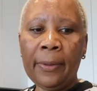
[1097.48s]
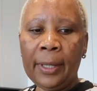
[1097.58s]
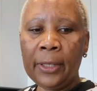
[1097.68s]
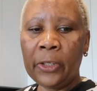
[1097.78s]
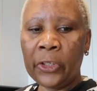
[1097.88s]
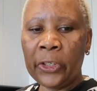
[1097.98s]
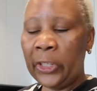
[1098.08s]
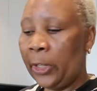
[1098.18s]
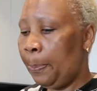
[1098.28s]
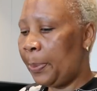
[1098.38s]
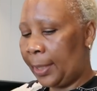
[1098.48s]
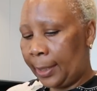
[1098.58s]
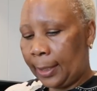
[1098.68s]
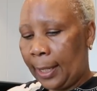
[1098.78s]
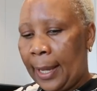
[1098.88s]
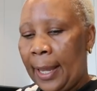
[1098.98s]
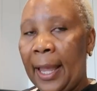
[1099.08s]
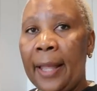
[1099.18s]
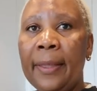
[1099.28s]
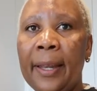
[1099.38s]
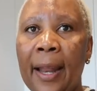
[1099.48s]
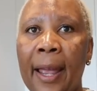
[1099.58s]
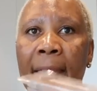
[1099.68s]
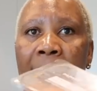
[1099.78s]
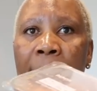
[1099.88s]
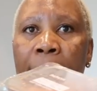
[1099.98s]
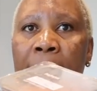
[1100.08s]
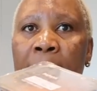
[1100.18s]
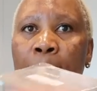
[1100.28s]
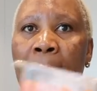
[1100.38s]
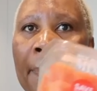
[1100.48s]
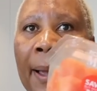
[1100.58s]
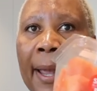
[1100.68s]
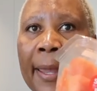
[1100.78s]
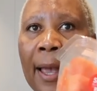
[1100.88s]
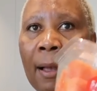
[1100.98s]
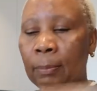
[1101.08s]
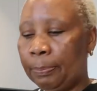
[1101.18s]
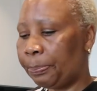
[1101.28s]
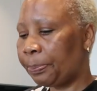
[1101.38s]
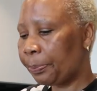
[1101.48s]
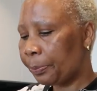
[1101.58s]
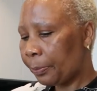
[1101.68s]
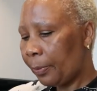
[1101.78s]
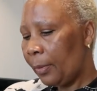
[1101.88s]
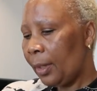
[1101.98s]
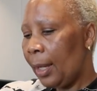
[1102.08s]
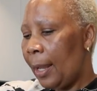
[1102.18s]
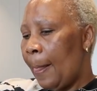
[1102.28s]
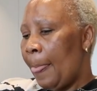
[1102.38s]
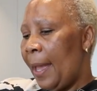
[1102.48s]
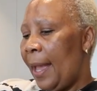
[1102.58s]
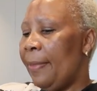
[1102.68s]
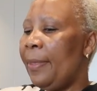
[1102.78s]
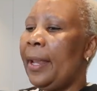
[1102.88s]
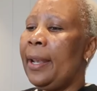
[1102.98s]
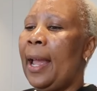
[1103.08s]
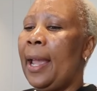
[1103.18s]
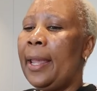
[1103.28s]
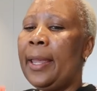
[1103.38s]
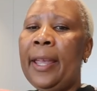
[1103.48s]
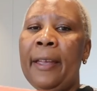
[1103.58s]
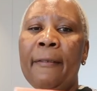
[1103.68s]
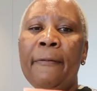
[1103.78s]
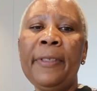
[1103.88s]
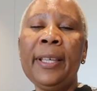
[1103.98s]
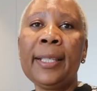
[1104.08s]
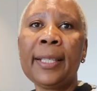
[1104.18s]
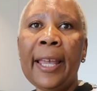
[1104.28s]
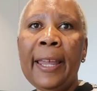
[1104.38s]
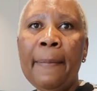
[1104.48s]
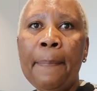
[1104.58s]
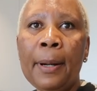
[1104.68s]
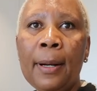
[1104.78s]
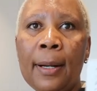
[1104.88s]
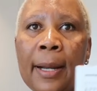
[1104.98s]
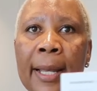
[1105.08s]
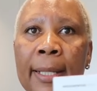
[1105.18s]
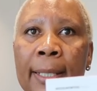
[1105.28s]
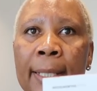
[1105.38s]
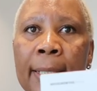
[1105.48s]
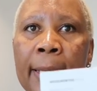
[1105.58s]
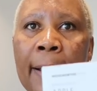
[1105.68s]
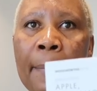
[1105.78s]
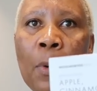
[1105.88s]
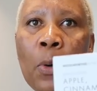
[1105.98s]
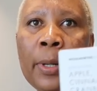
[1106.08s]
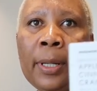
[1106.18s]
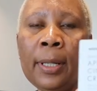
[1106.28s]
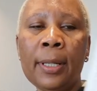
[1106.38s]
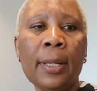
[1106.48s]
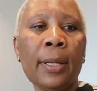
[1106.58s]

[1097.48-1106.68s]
these chips, and then I have this papaya. And then I have this apple and cinnamon